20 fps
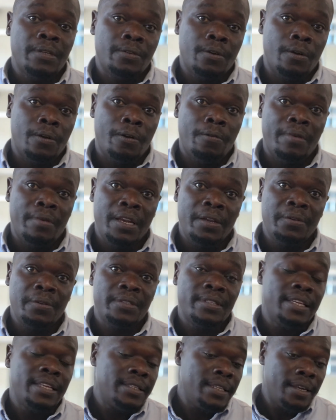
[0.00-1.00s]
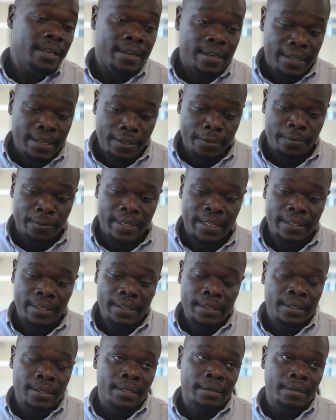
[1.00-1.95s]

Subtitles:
It's called Homa News. They still run it today.